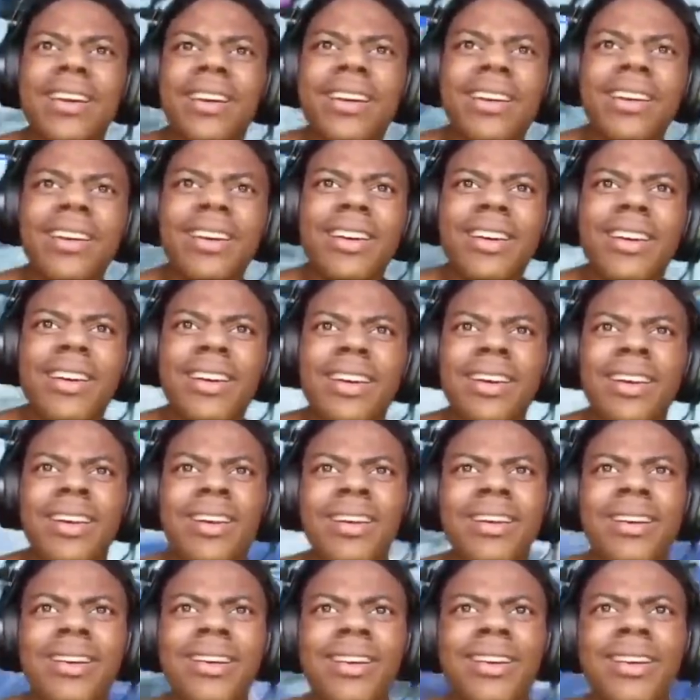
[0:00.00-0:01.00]

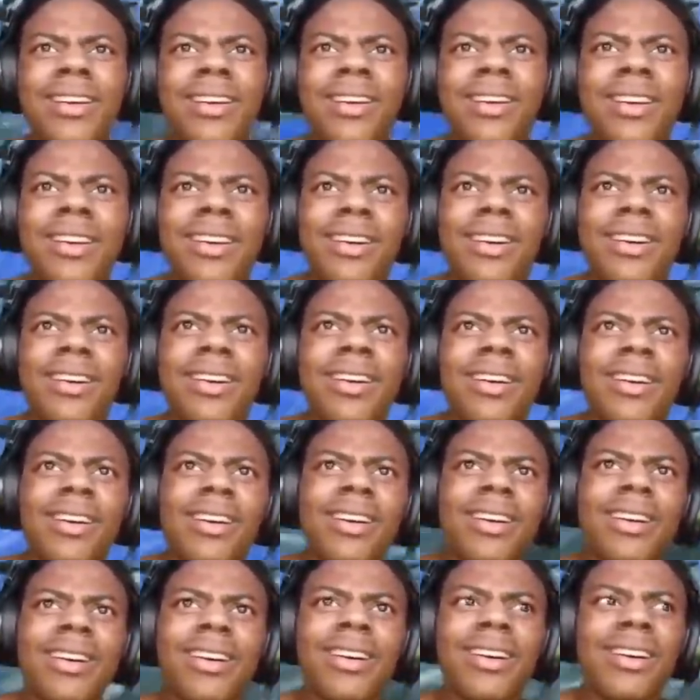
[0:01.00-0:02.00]

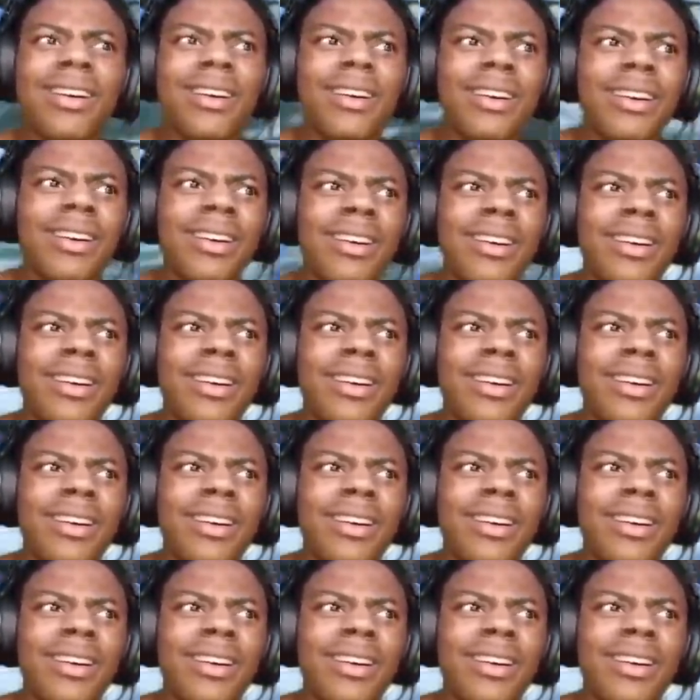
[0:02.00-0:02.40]
(no one is talking)